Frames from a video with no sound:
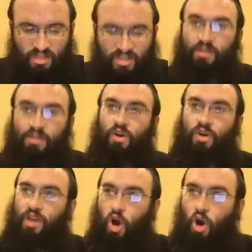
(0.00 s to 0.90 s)
So now he's
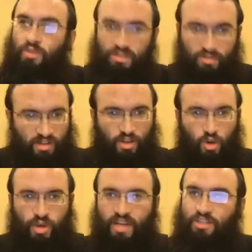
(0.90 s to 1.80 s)
on his way home and he's ready to
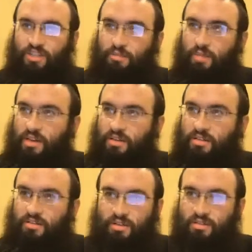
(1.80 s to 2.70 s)
go cash in the
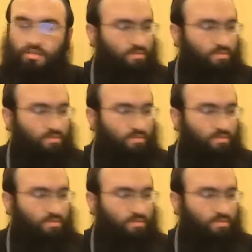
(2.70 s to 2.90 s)
bank,